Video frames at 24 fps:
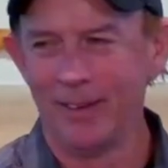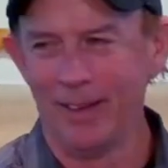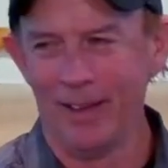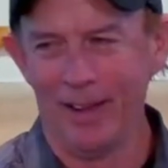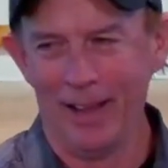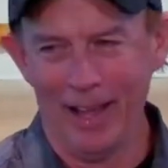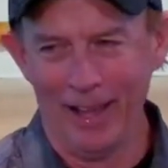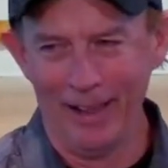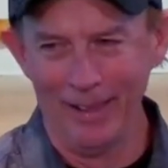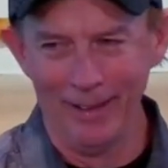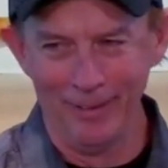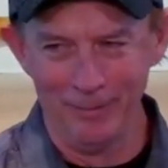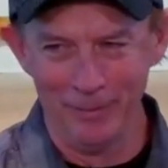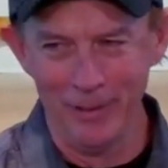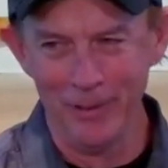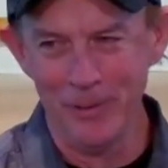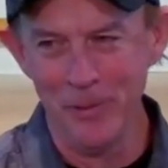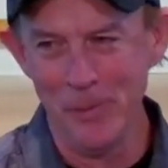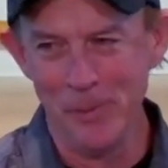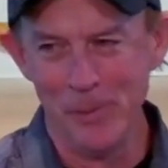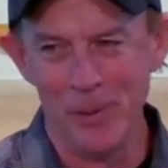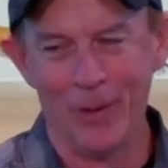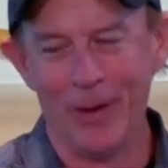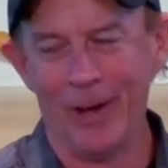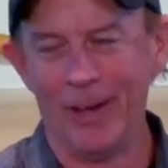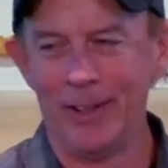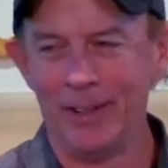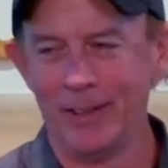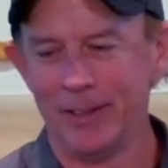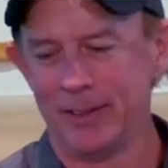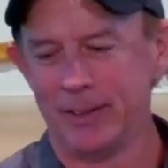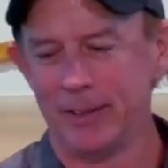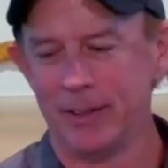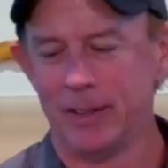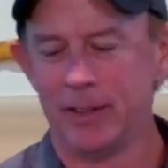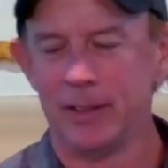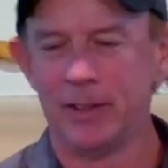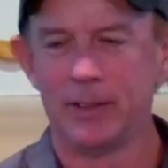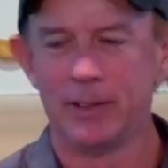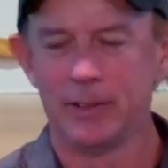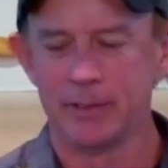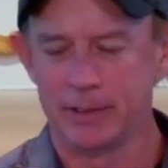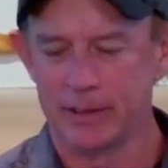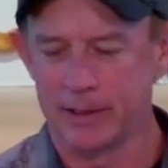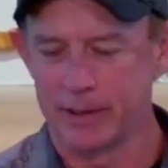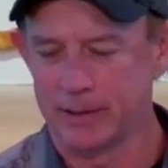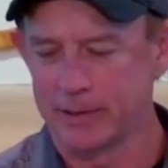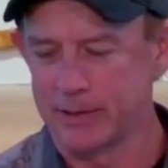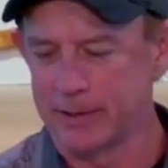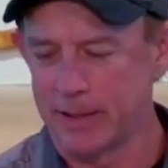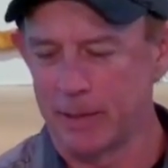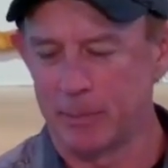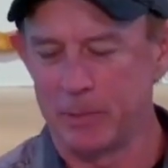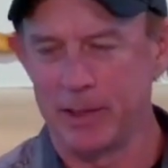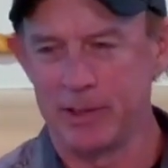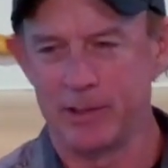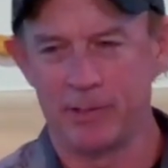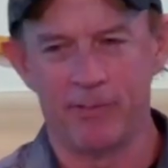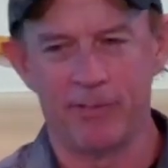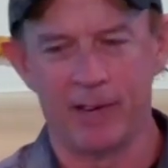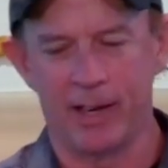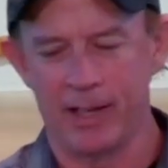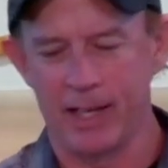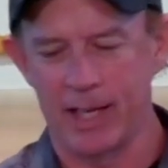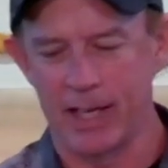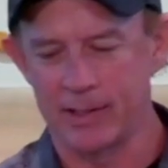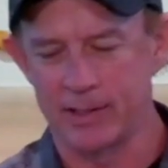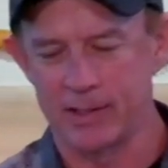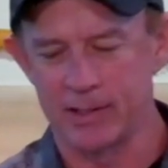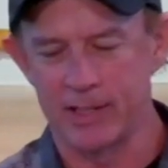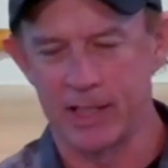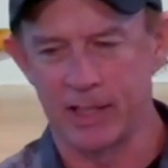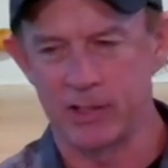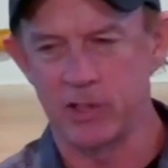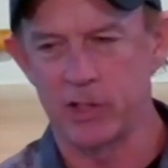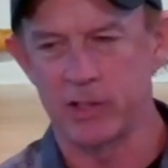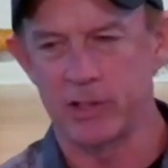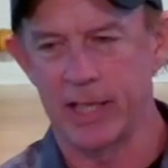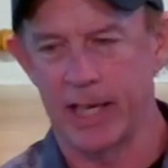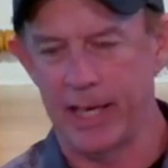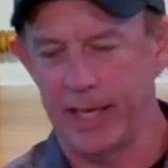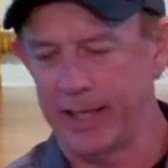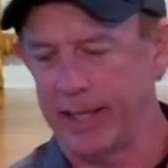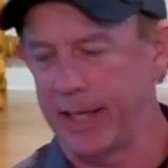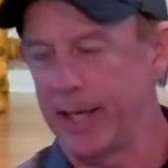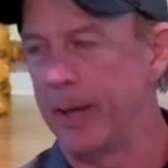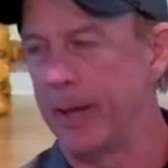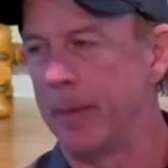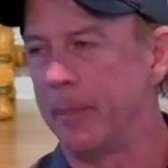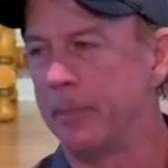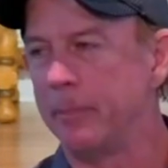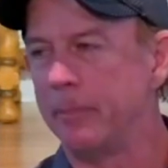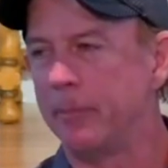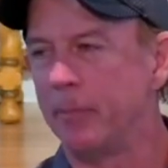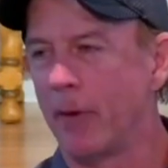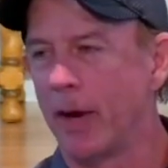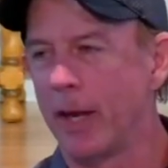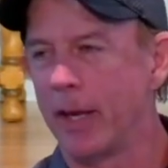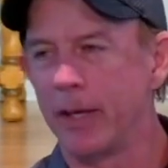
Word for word: I love you more. And somebody finally has to say, just hang up, right?